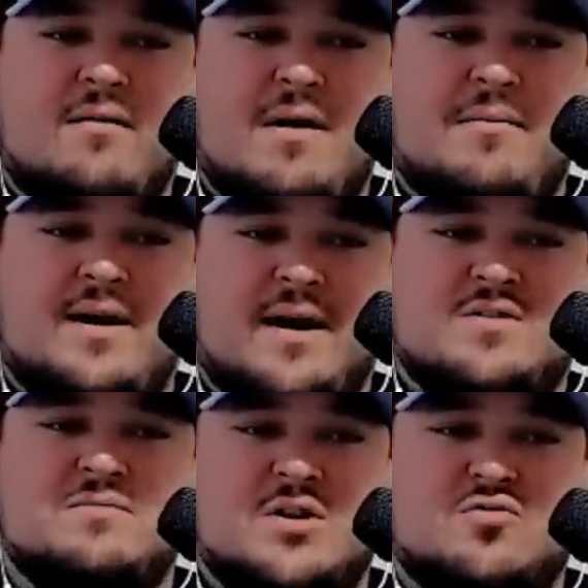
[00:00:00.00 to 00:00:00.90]
maybe not
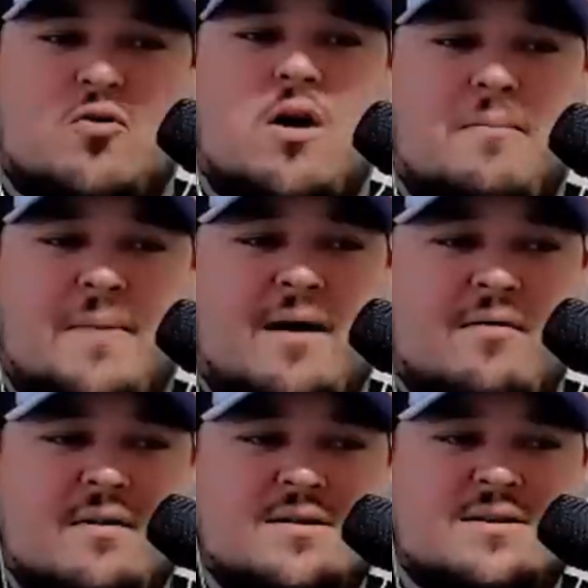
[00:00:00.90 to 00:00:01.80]
as much raw
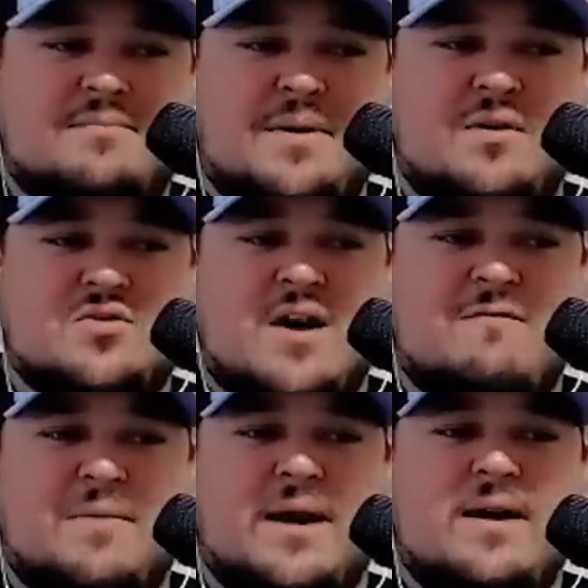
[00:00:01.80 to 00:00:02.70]
power as the Pure
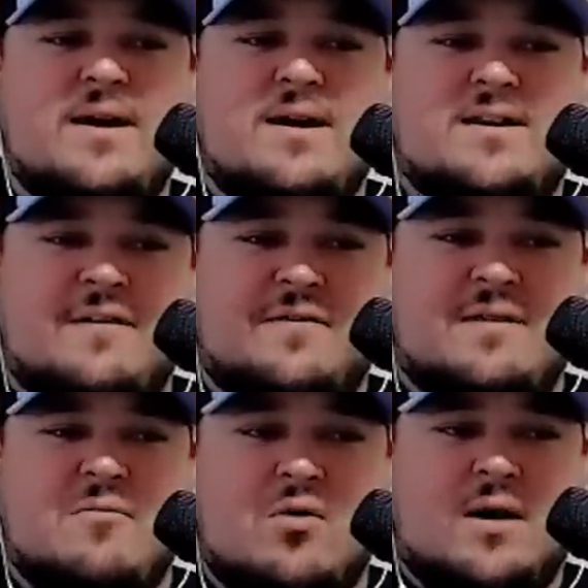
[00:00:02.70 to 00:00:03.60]
Drive, but
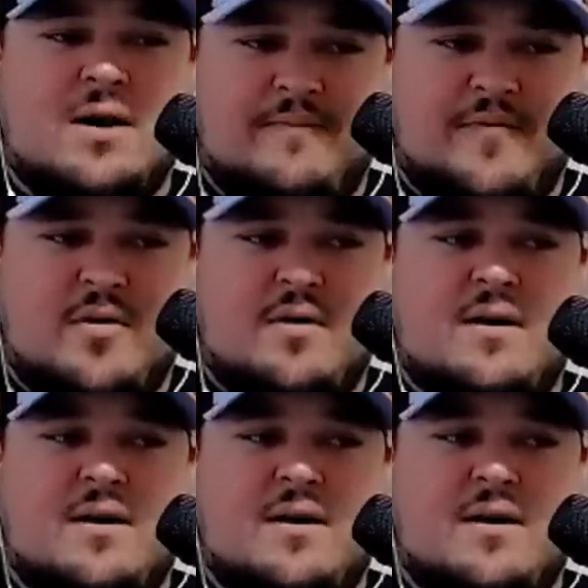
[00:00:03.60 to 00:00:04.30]
definitely more comfort,